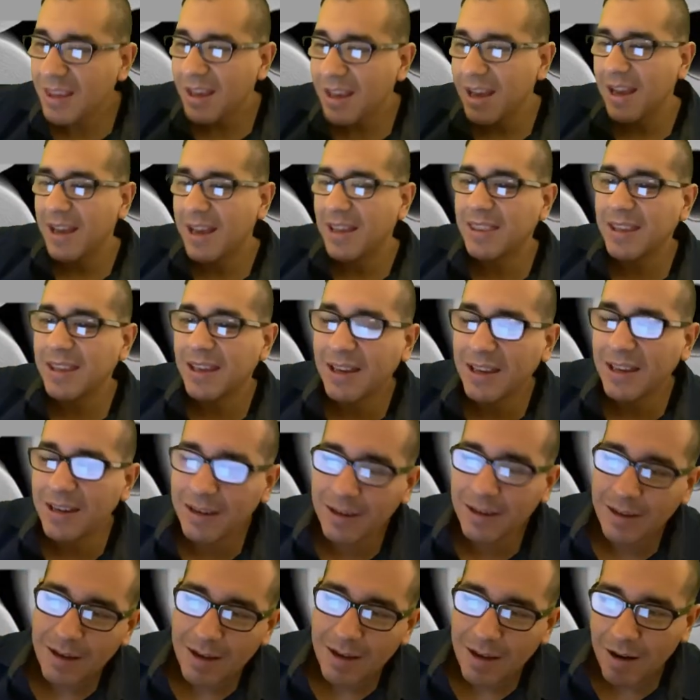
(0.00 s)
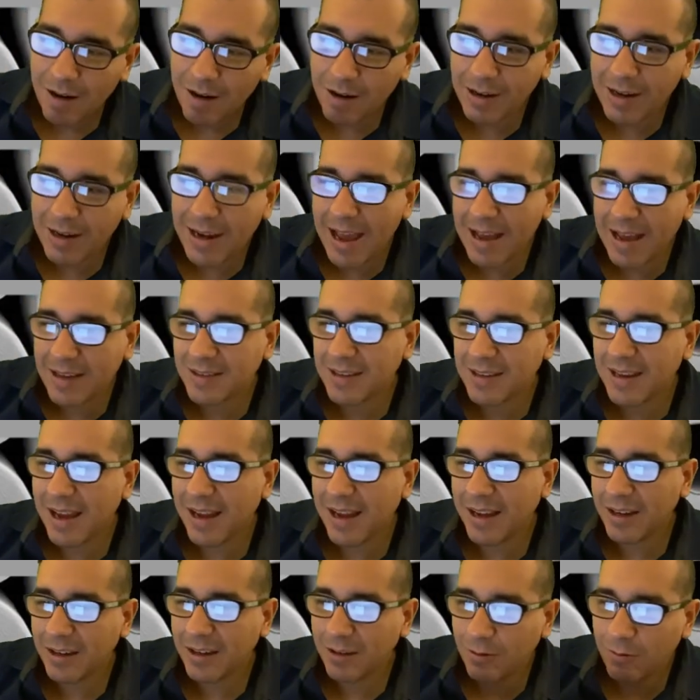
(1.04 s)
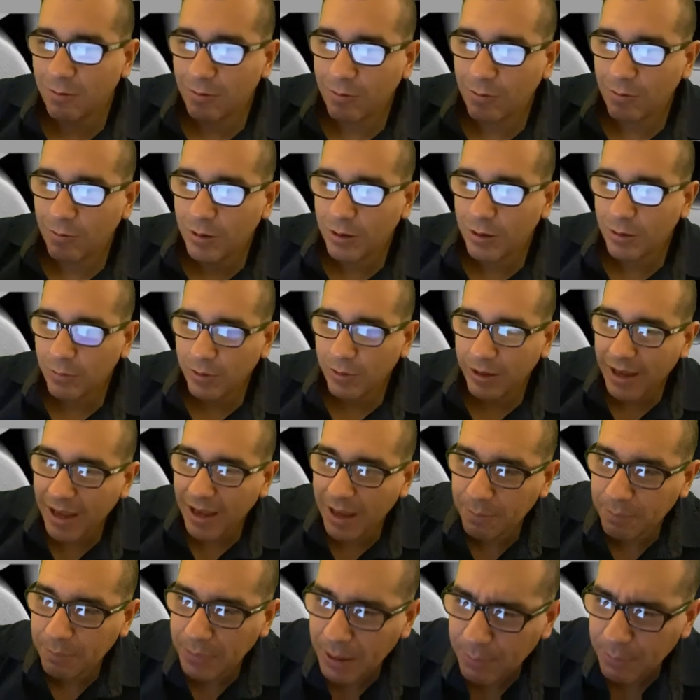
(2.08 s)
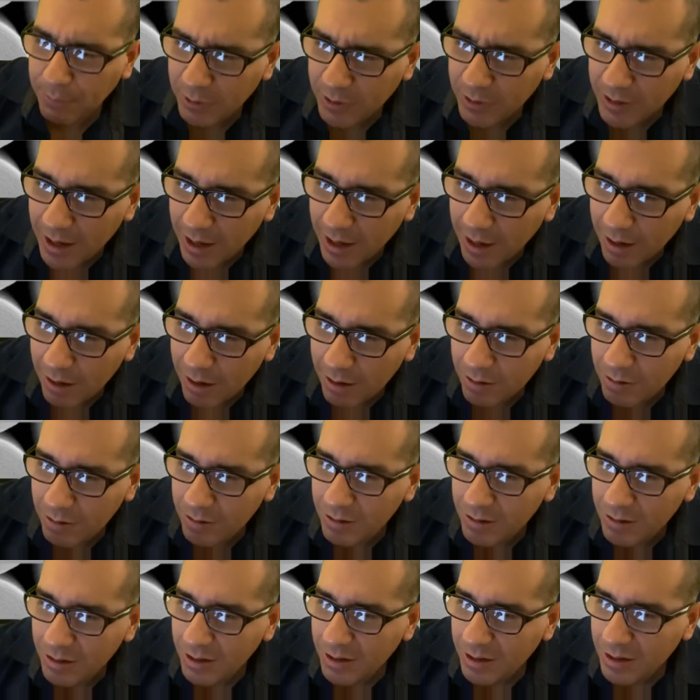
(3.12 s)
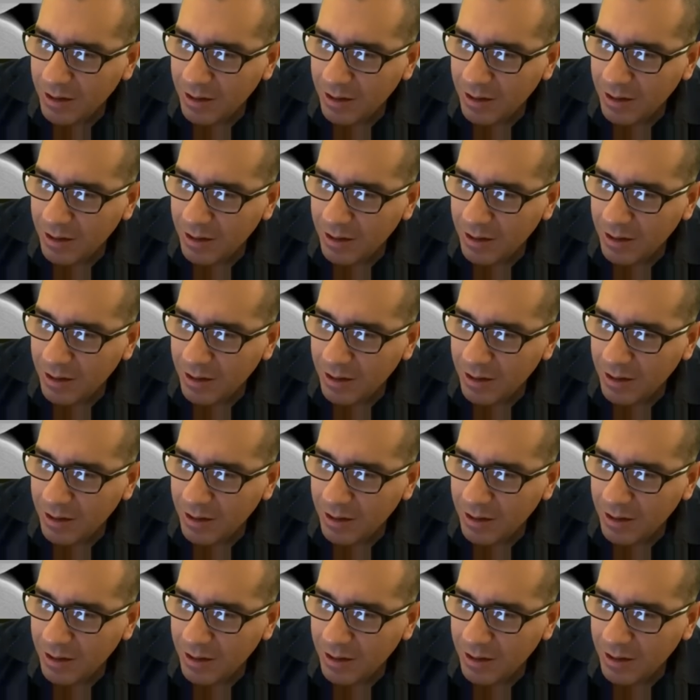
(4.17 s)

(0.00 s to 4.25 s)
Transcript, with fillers: And then our last line where we had paper towel